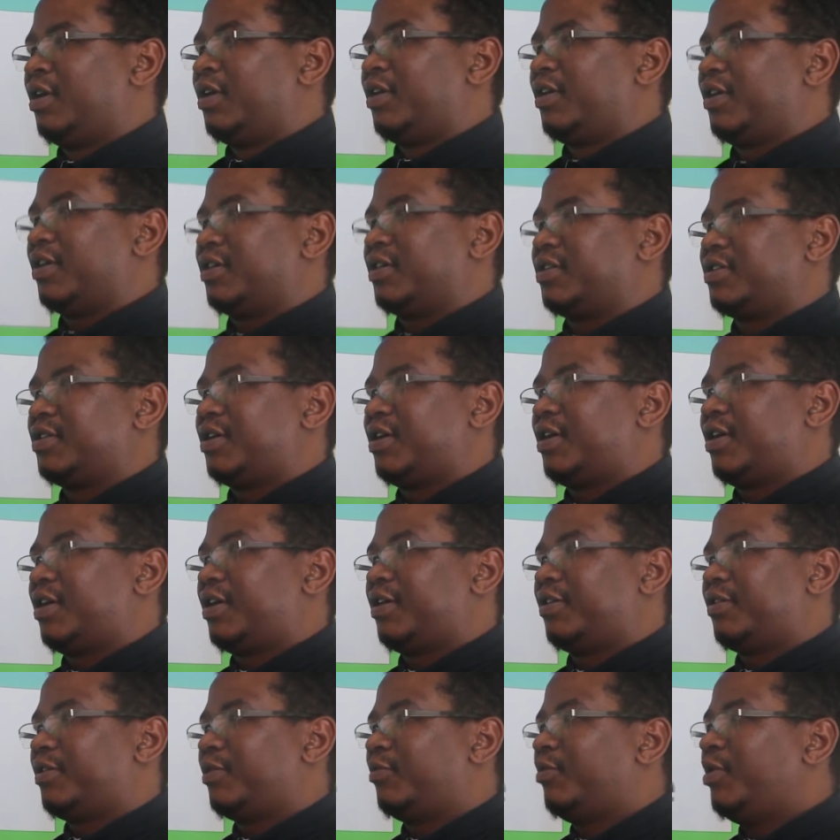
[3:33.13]
Yes,
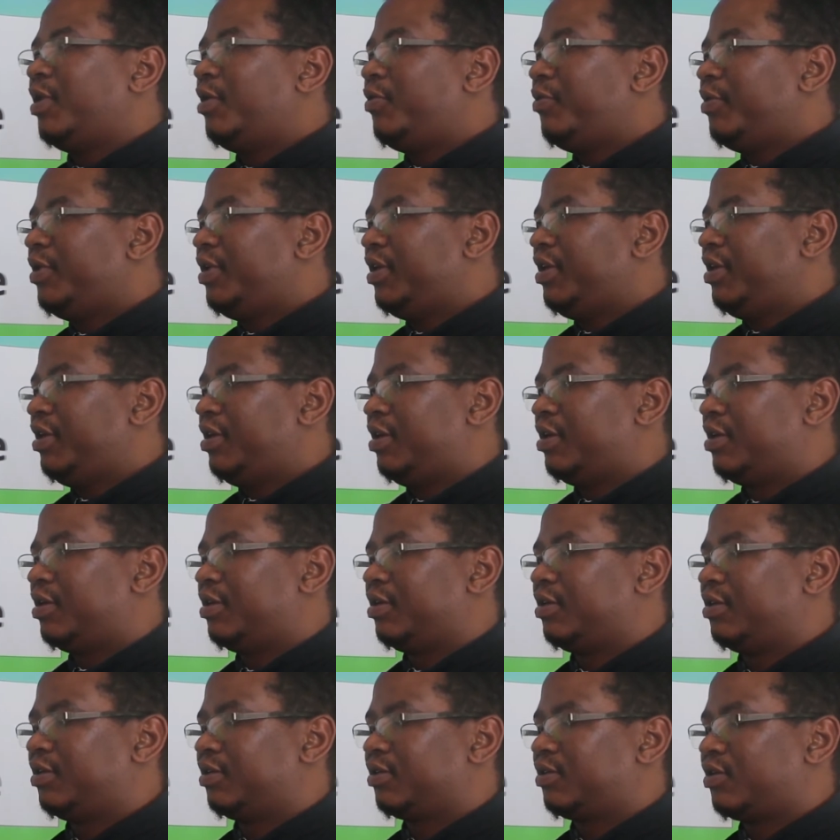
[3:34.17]
the way we
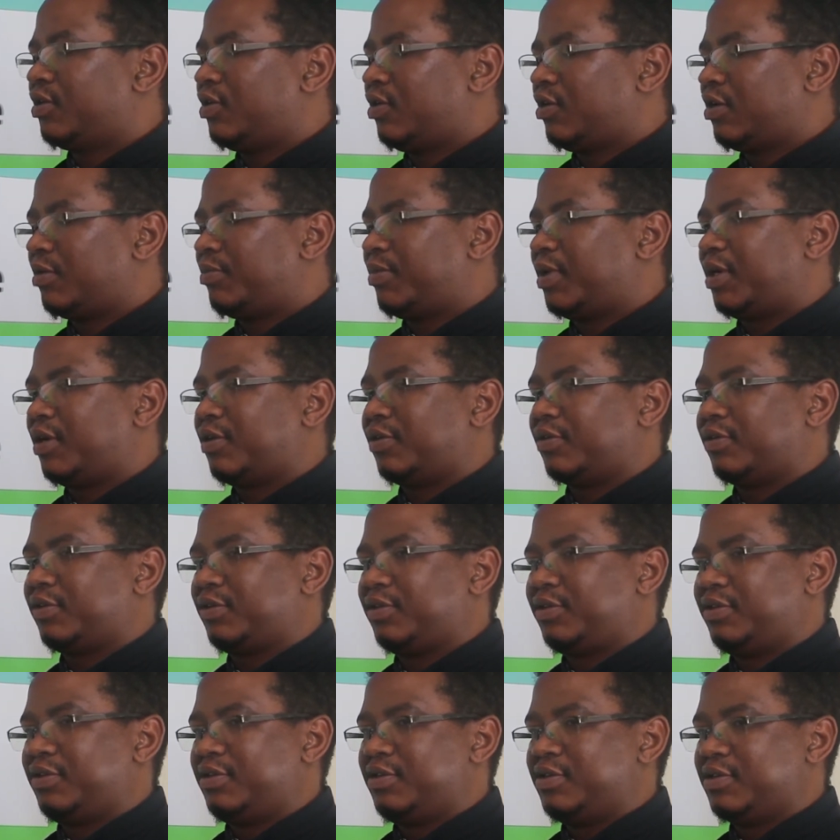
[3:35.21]
talk about
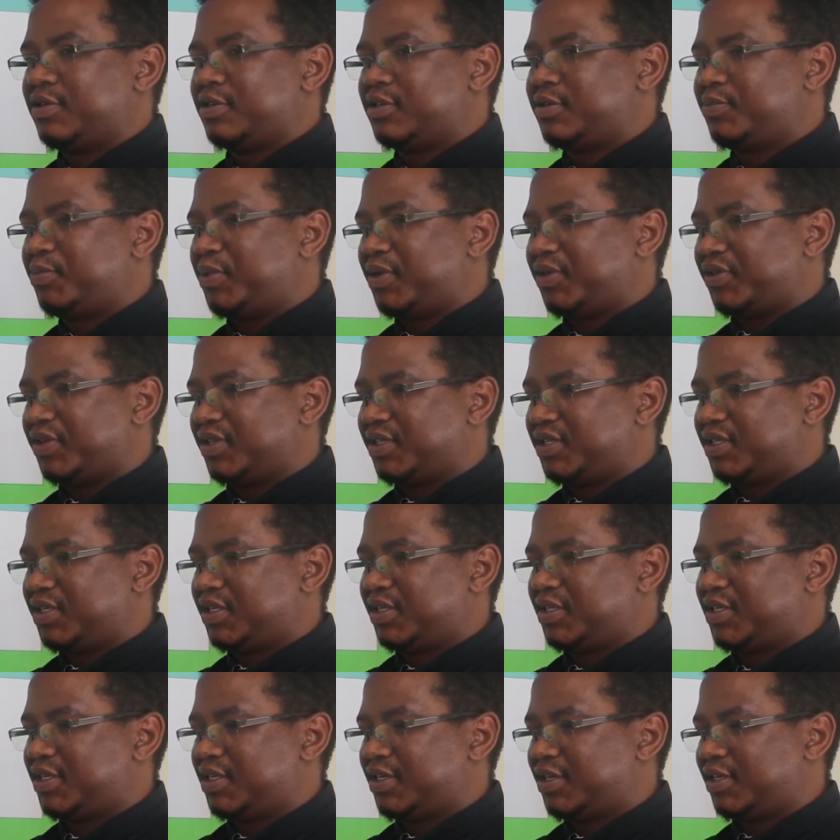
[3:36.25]

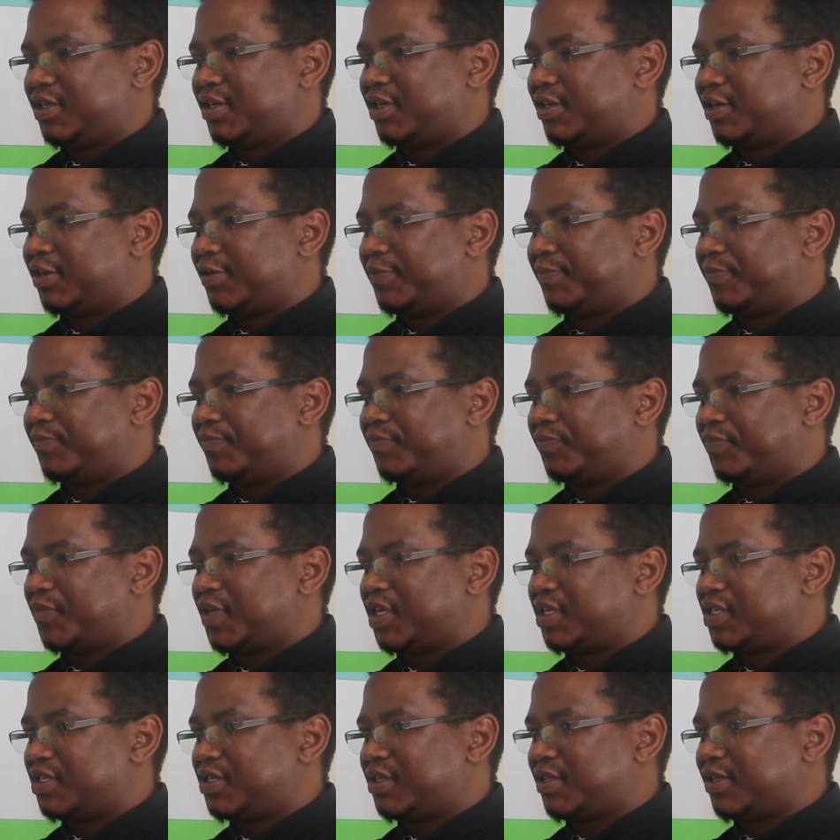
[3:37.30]
spirits
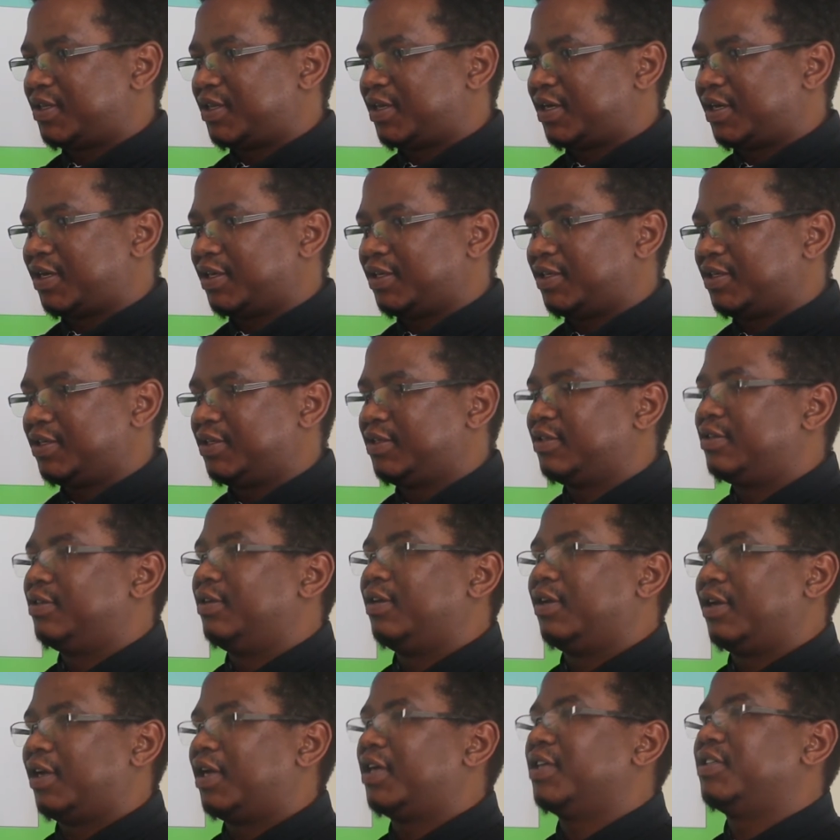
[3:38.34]
is that
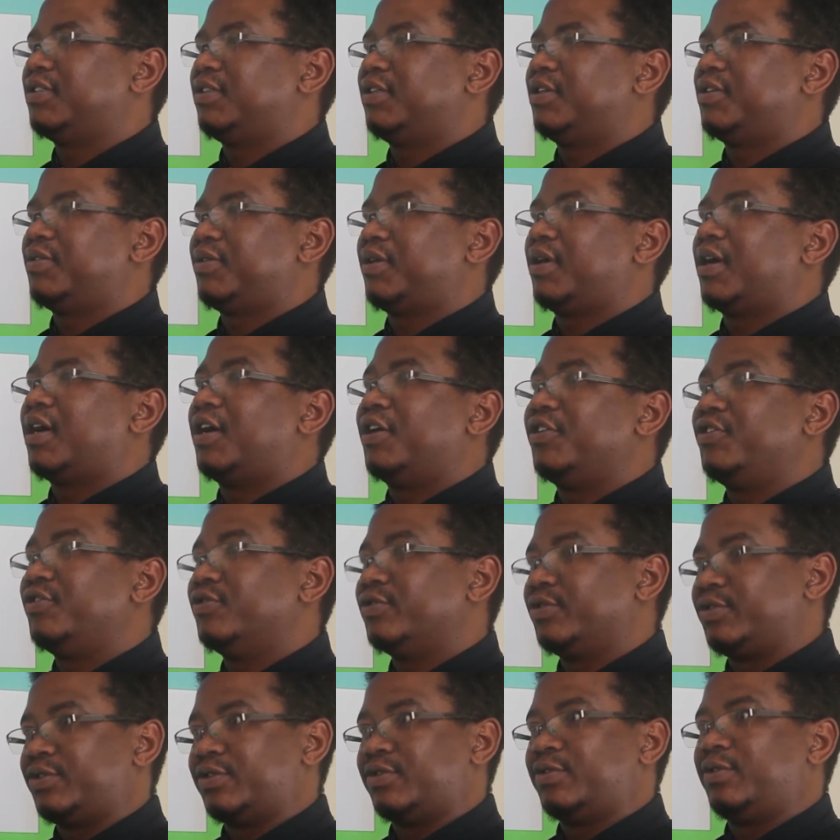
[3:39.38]
largely they are
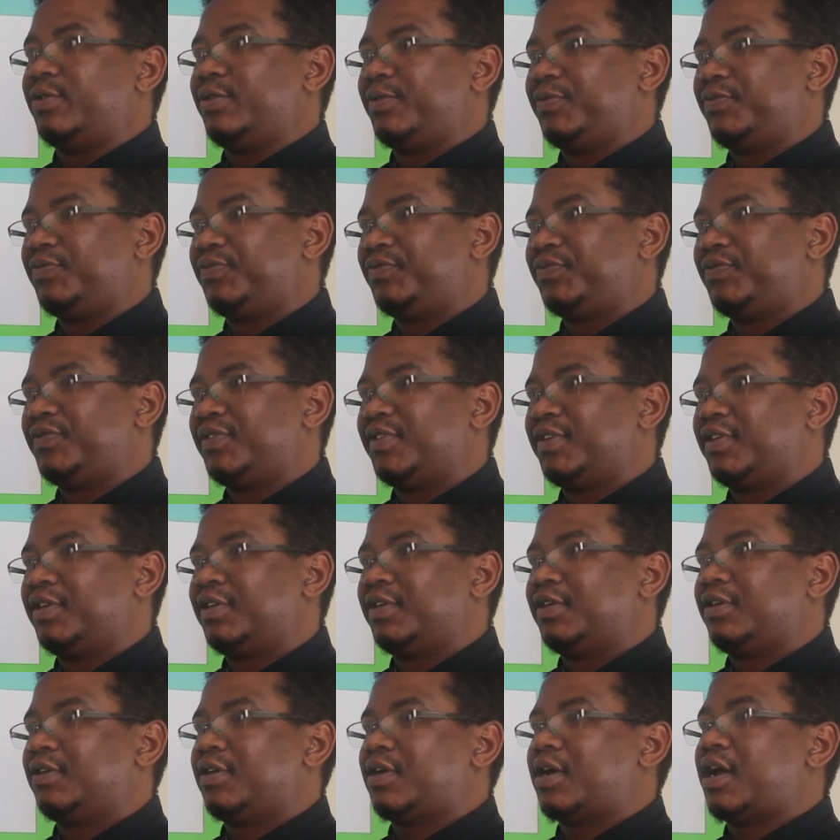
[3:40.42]
neutral
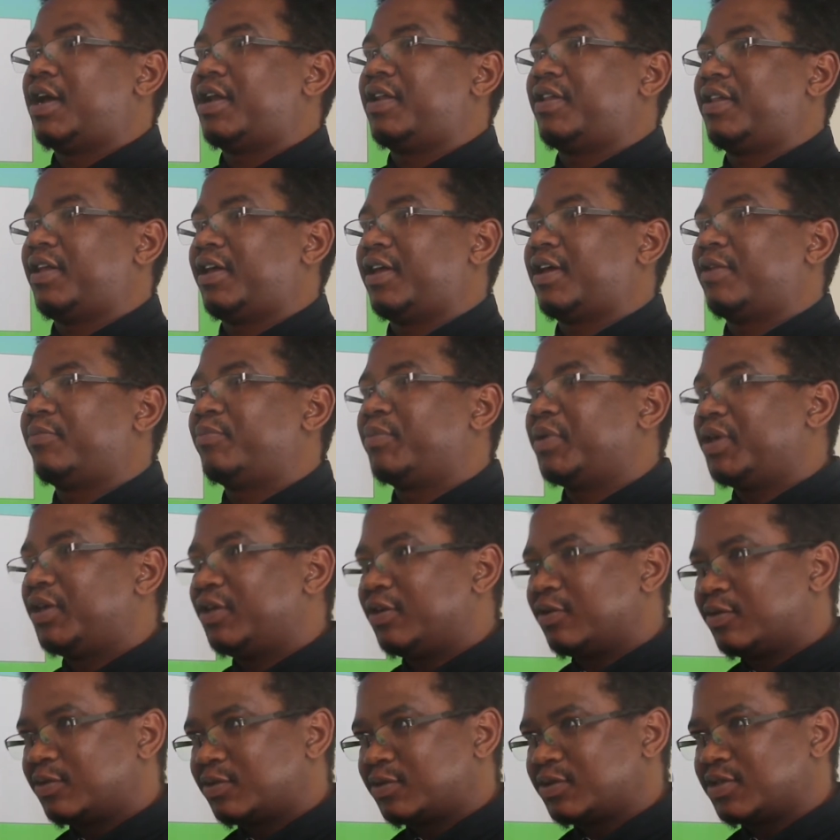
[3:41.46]
and they can be
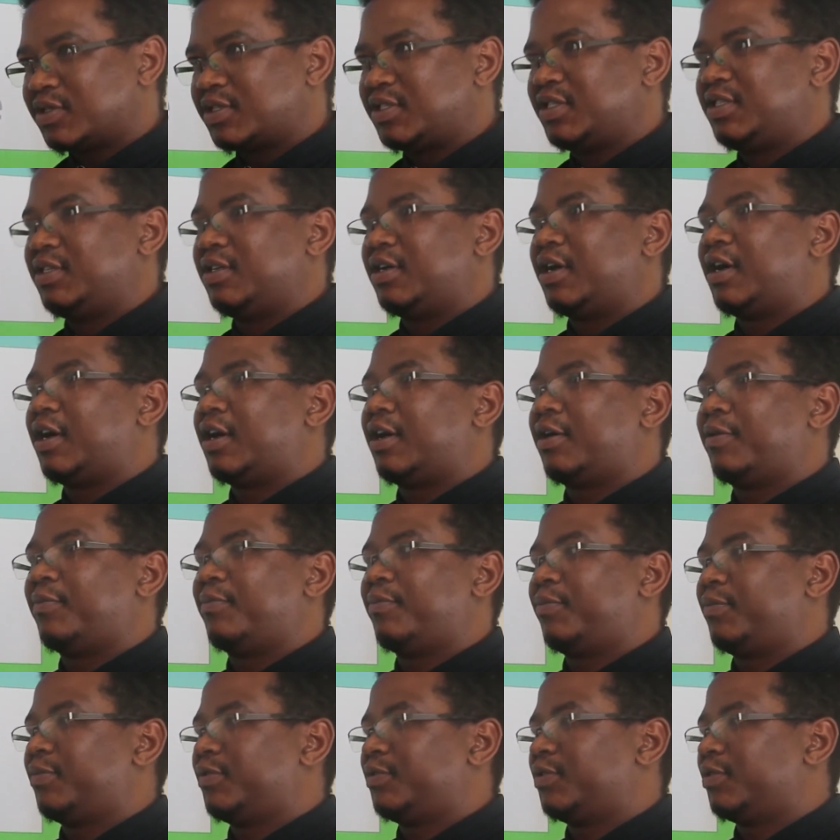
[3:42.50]
used
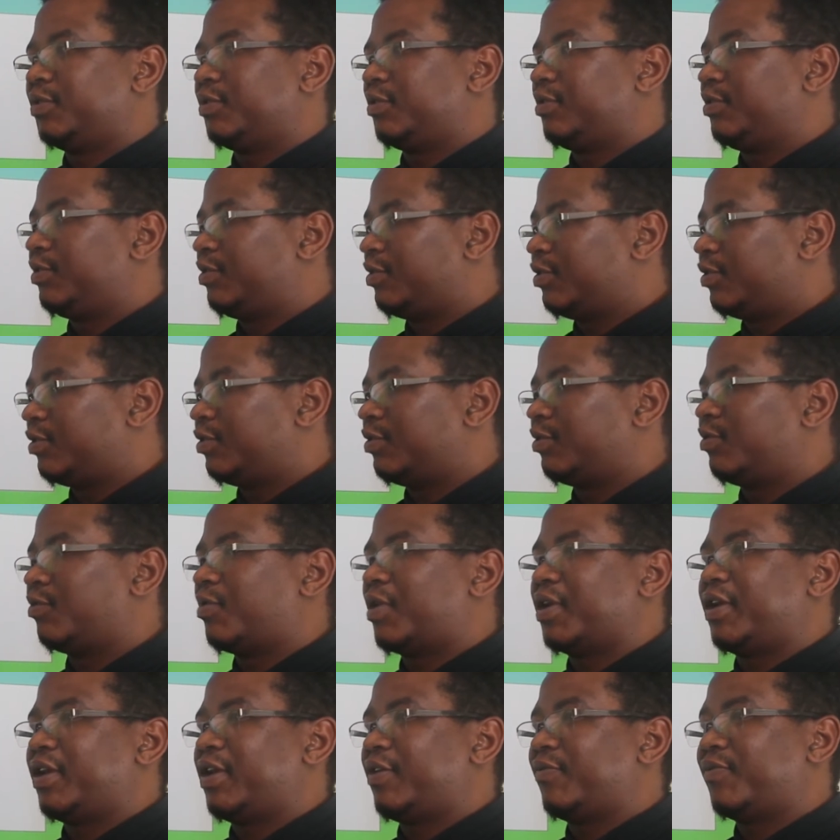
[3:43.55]
to do
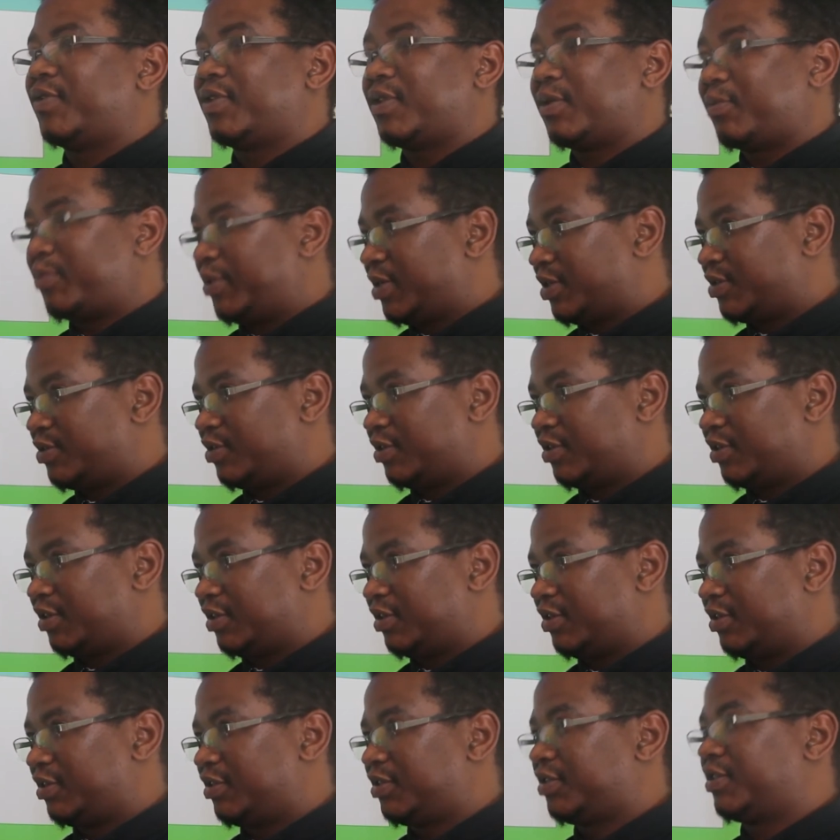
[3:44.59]
whatever the
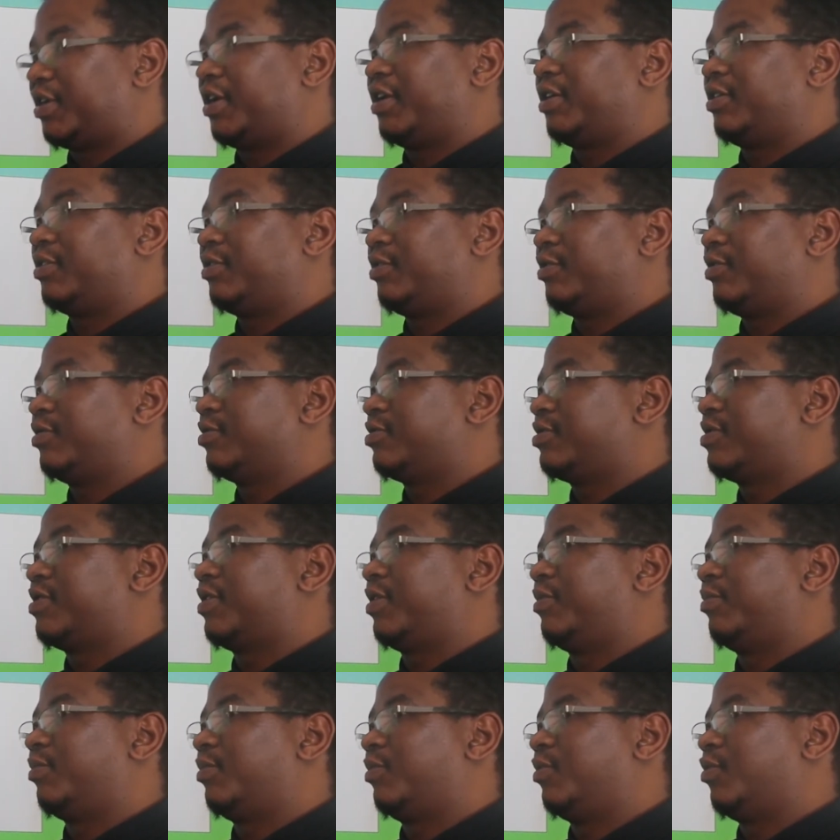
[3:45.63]
person trying to use
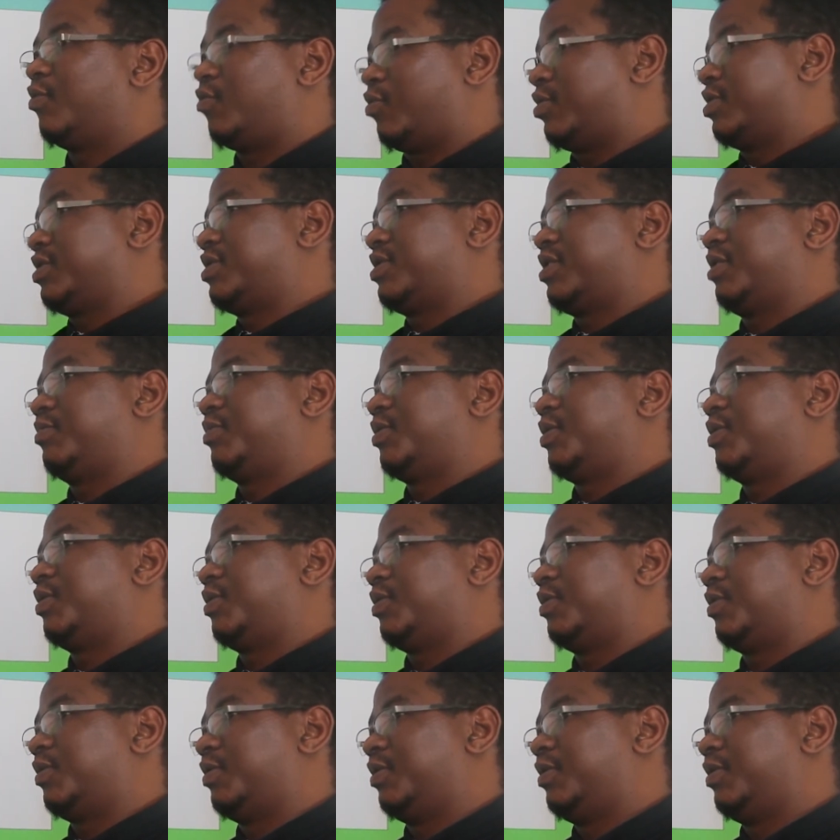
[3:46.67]
them wants them to do,